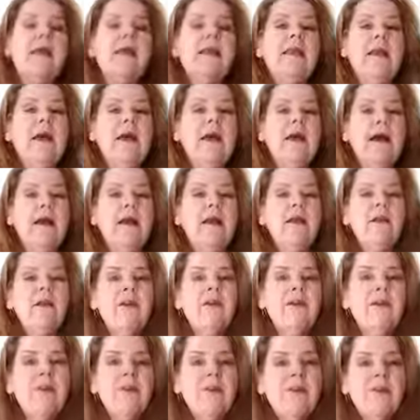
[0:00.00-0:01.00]
Now, I don't know
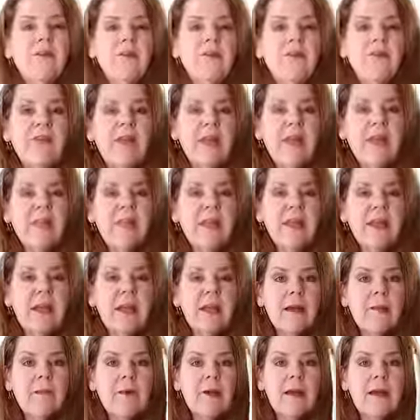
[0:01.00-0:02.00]
if you can see on the
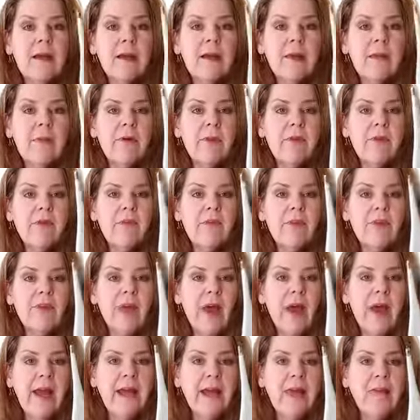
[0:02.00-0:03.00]
camera here, but there's a
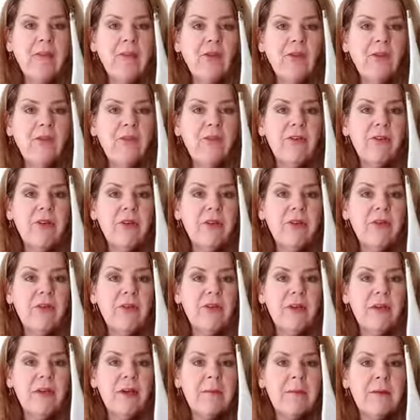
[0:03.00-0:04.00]
tiny little silver
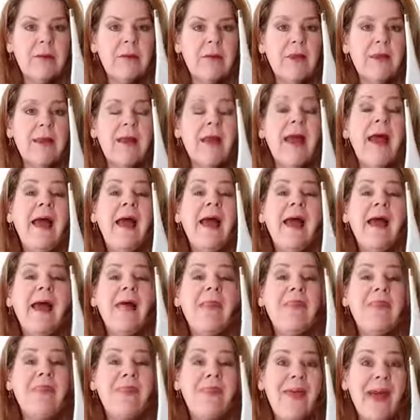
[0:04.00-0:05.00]
tip.
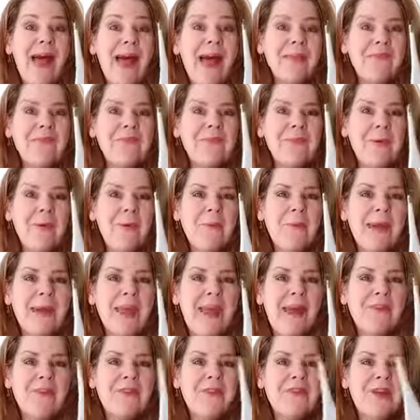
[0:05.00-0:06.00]
That's where we
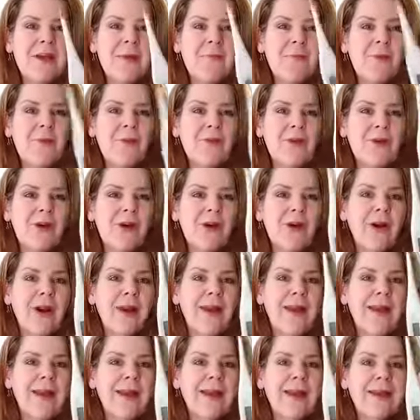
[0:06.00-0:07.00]
get the temperature,
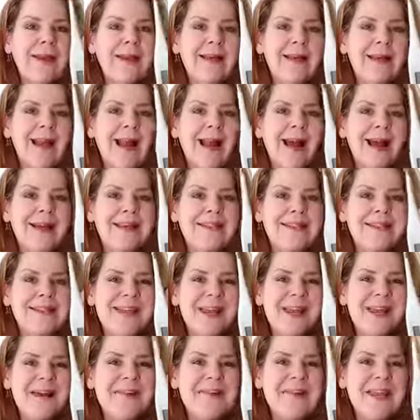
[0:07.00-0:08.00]
not
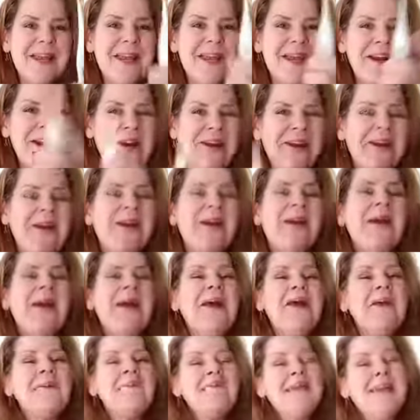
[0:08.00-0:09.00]
down here.
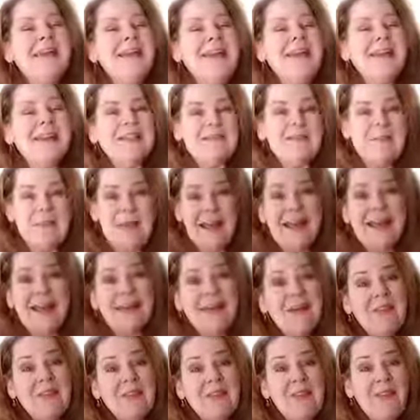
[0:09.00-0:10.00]
Meaning, depending
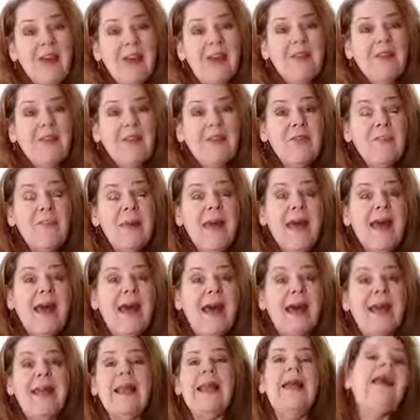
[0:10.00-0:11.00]
on the size of the
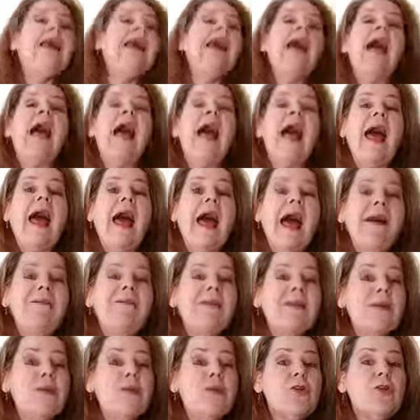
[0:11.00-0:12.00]
pet, a
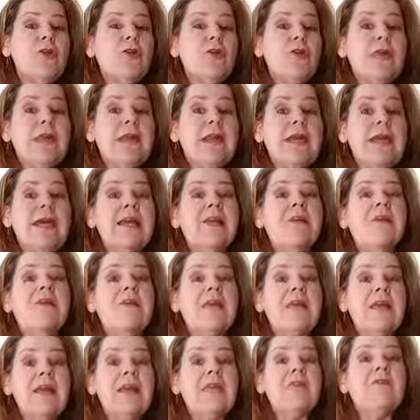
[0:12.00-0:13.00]
½ inch to an
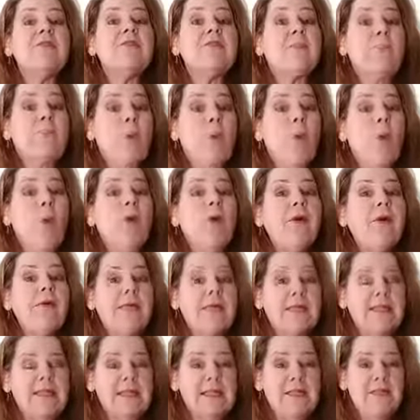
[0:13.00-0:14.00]
inch is more
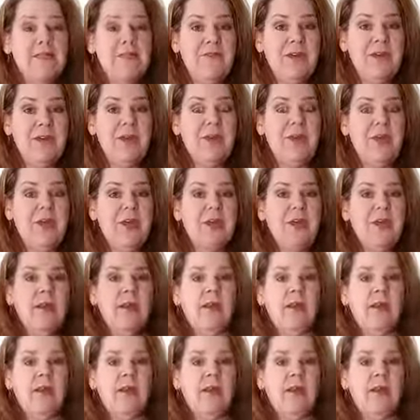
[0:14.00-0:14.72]
than sufficient.